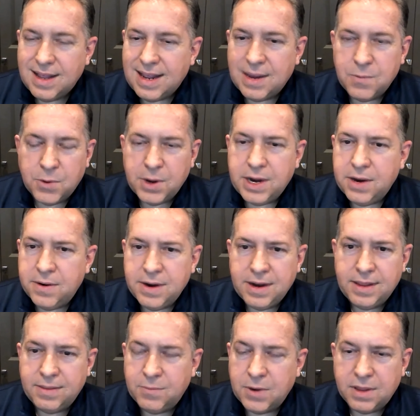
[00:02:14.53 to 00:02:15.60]
And we're
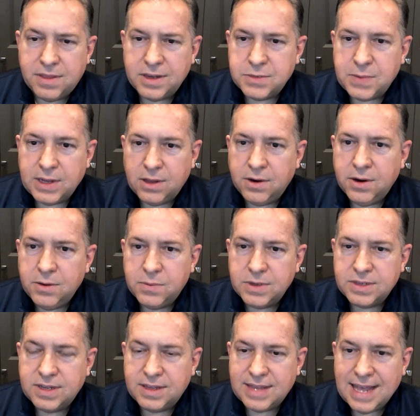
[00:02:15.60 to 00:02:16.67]
hearing, and one of the things we learned
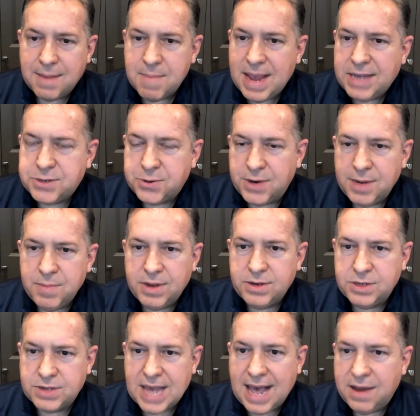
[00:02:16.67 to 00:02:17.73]
was that master
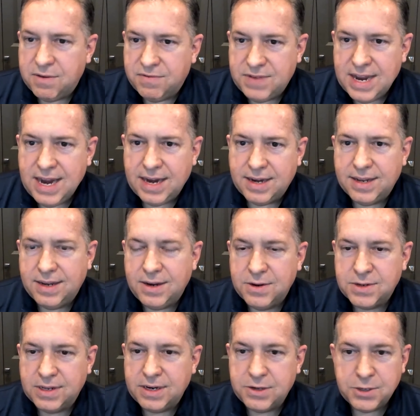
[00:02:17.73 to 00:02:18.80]
image is out of date,
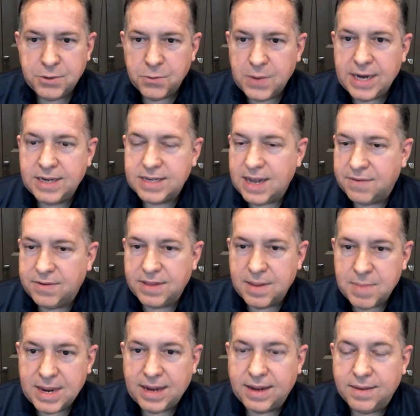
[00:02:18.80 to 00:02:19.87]
usually 2 weeks after
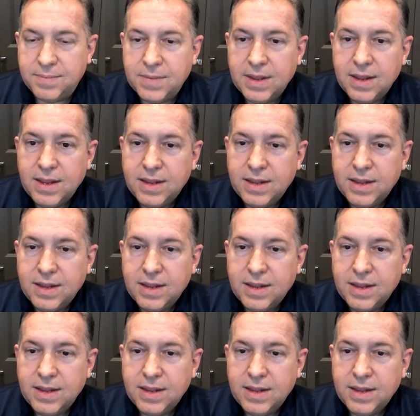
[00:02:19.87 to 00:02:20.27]
they make it.